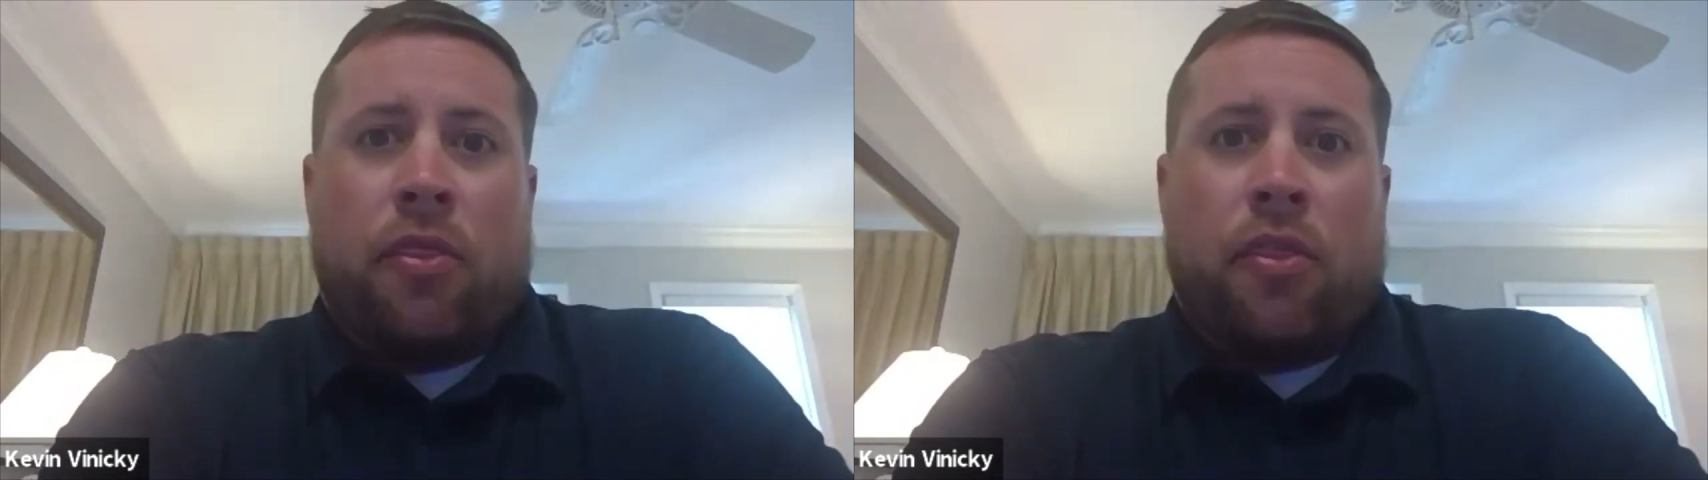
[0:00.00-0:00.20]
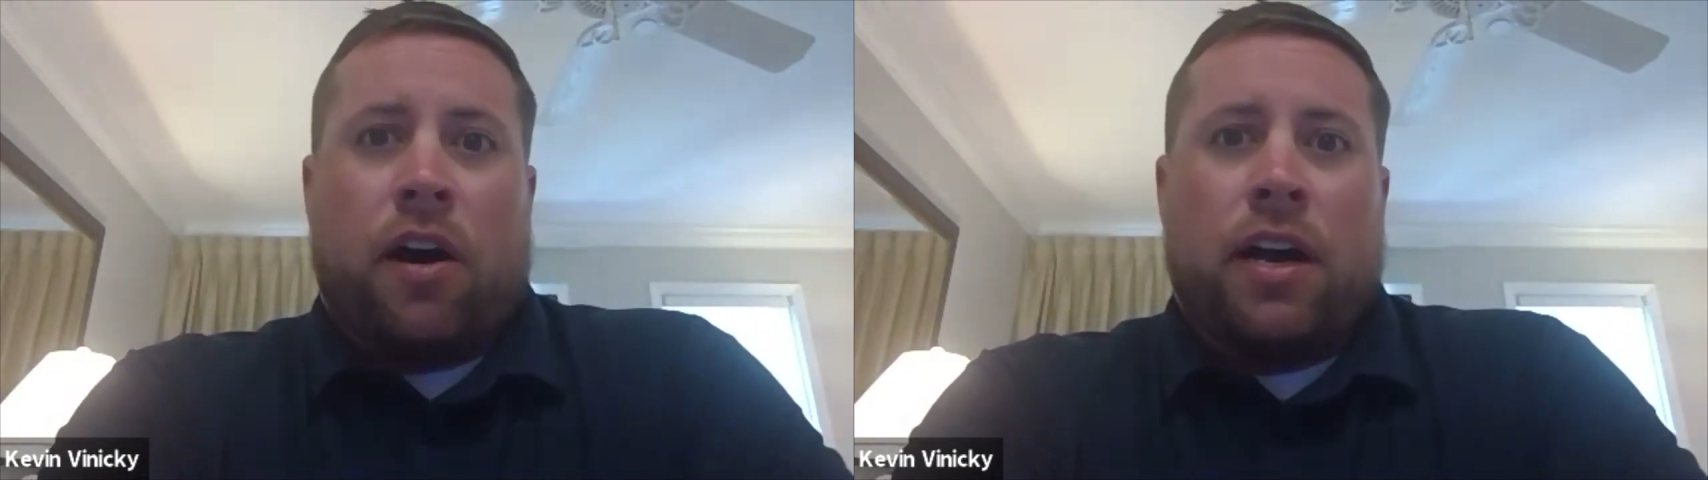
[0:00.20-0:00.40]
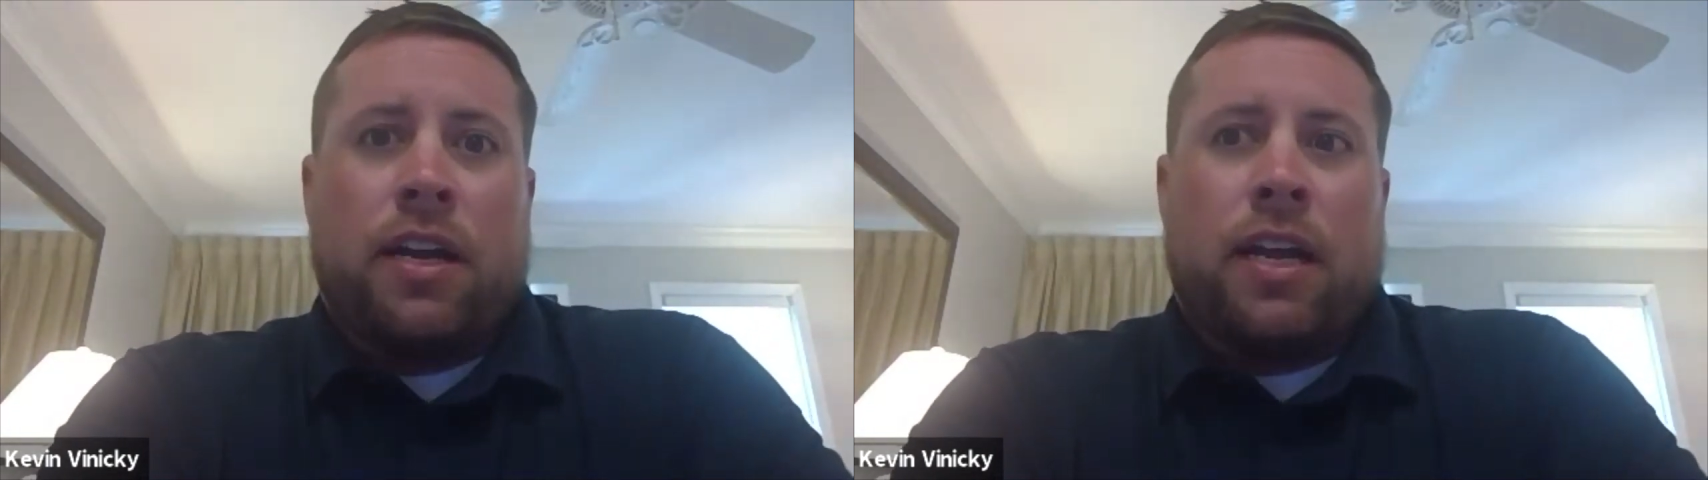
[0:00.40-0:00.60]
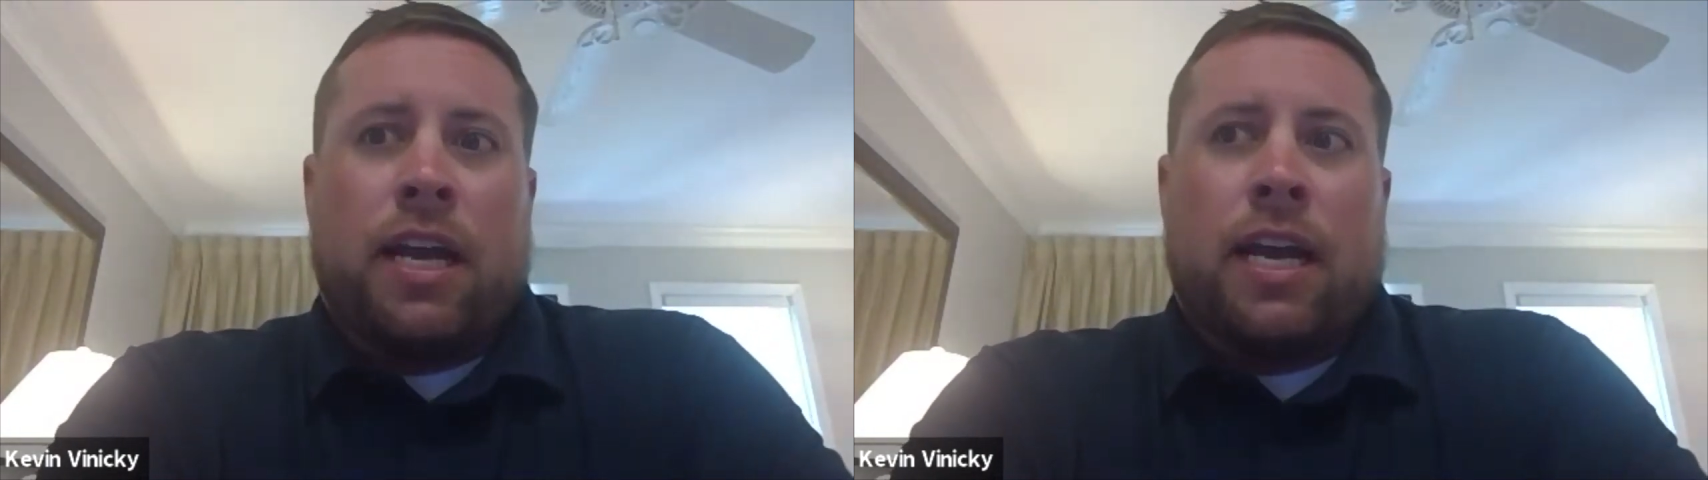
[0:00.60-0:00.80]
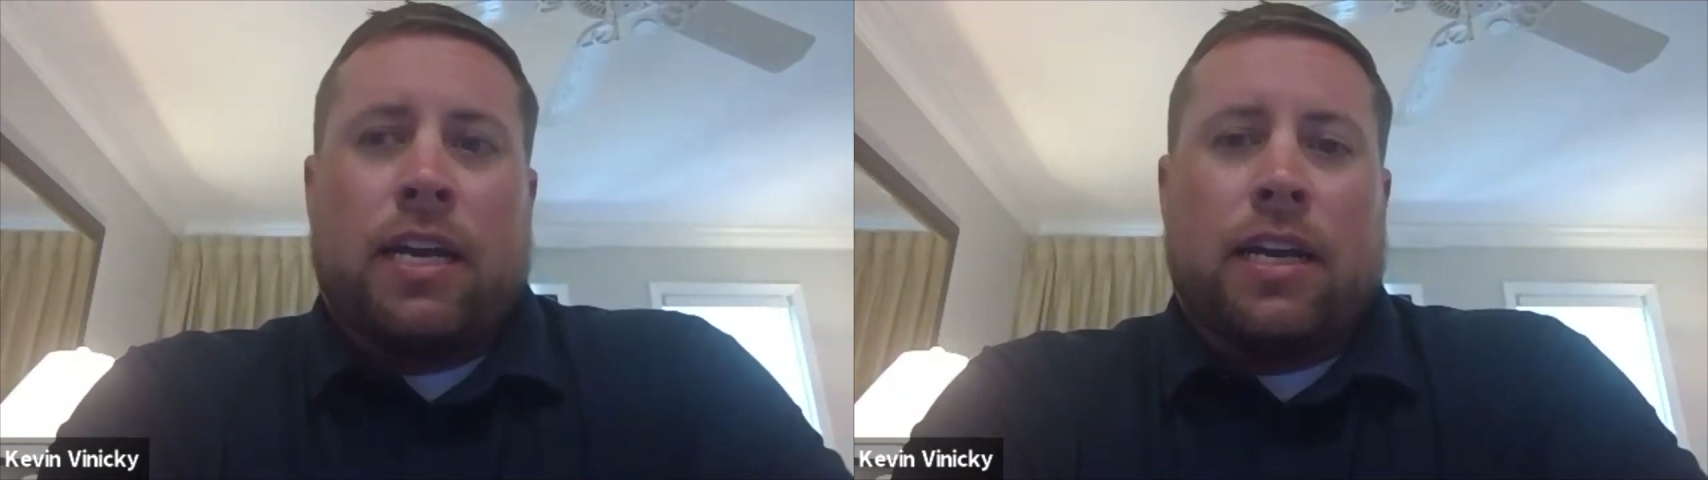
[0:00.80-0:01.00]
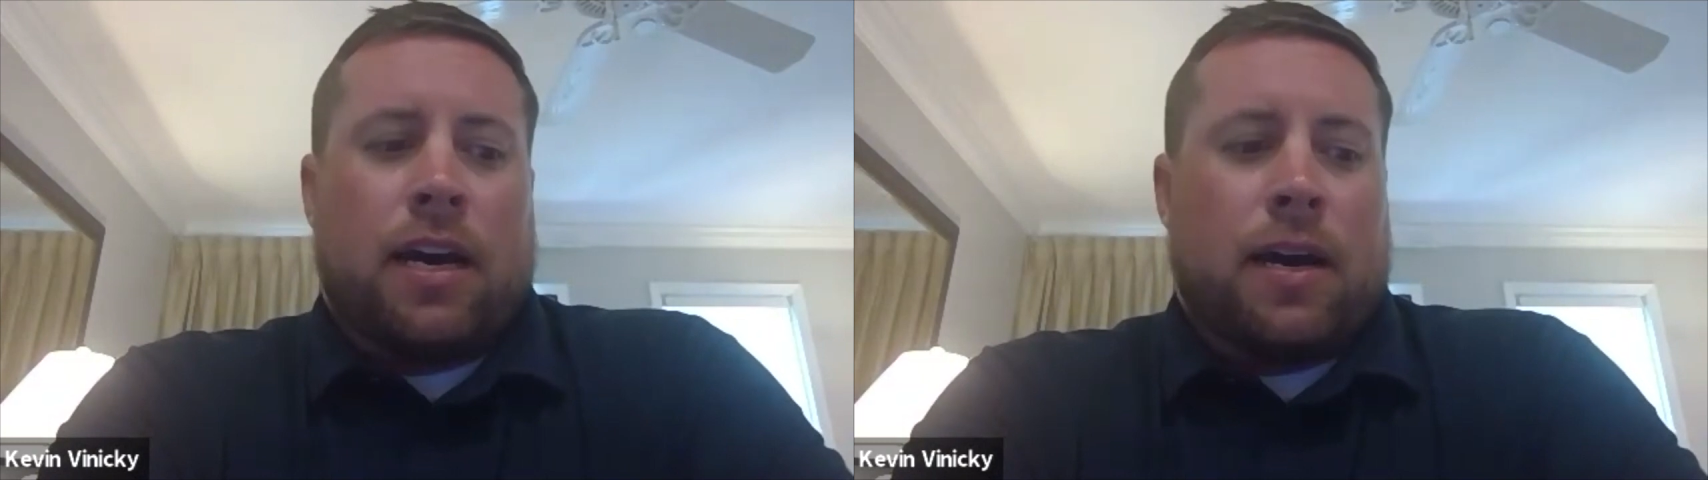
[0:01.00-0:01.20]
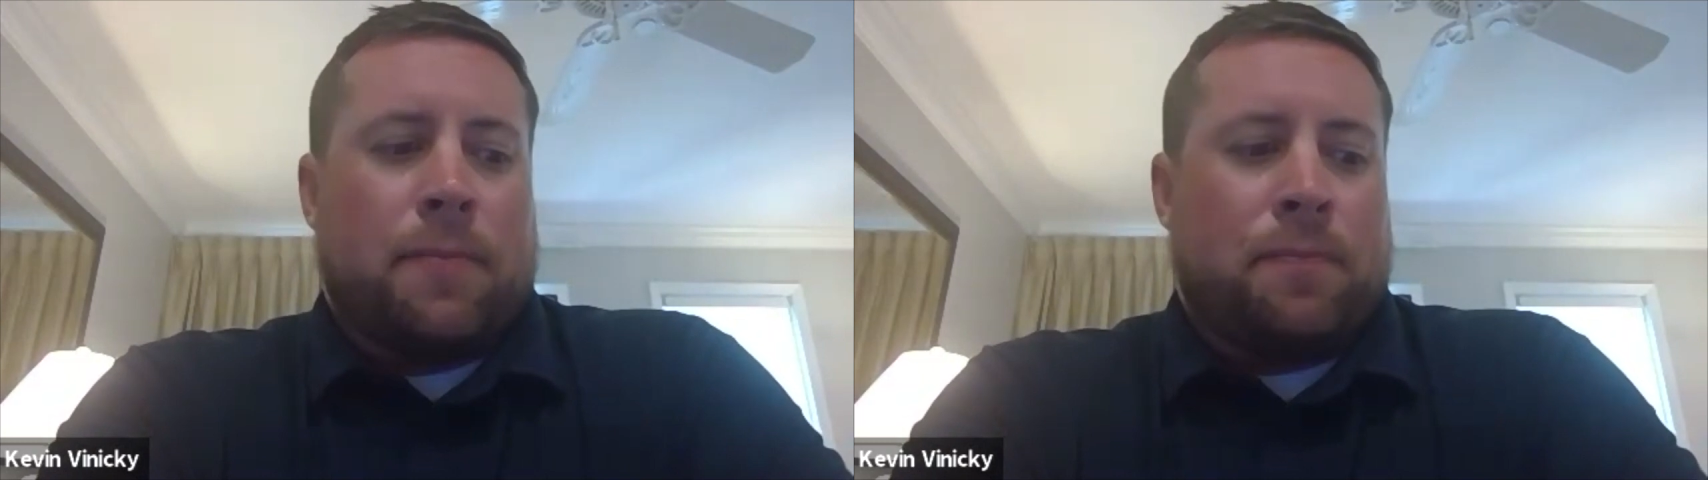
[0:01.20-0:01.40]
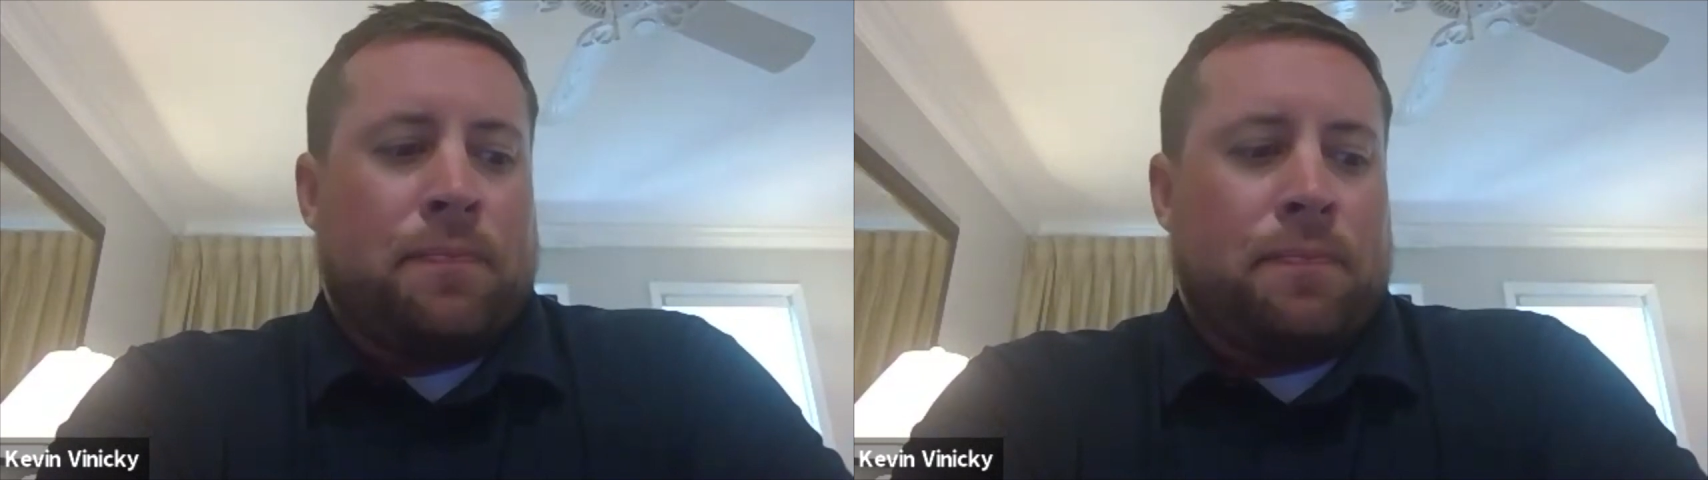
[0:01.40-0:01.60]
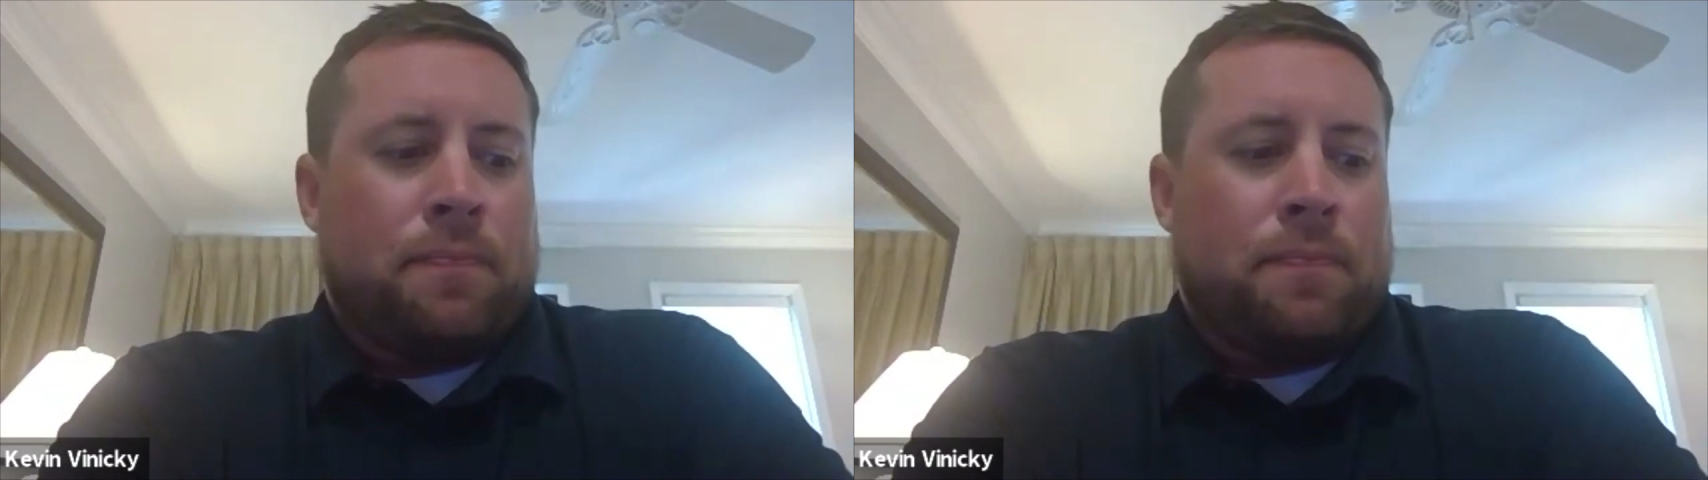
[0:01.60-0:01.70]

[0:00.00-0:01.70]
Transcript: thought. And um,